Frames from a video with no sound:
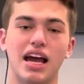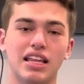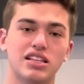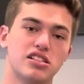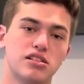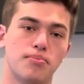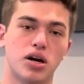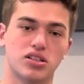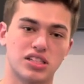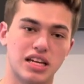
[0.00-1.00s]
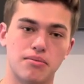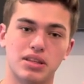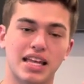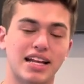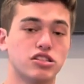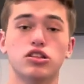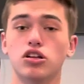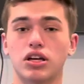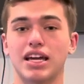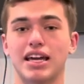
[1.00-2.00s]
And this is a Bucs team that is
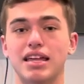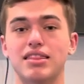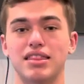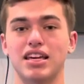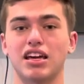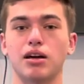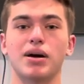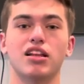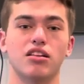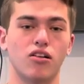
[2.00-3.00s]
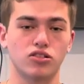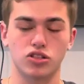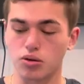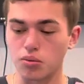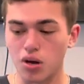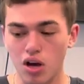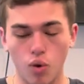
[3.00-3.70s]
looking and thinking about long term.